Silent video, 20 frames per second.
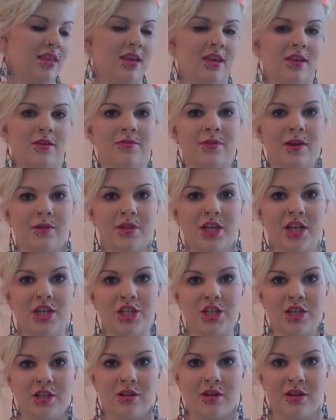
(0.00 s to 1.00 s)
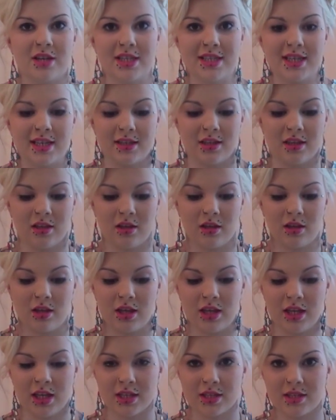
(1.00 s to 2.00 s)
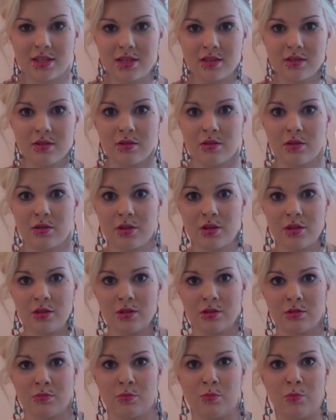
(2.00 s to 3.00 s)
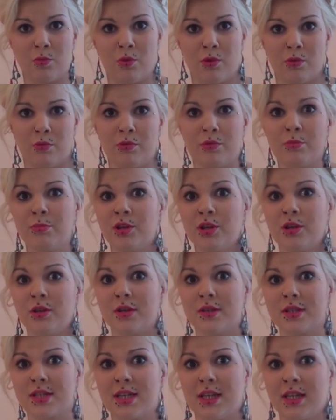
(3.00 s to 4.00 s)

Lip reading: the foundation, I said that it's what will be used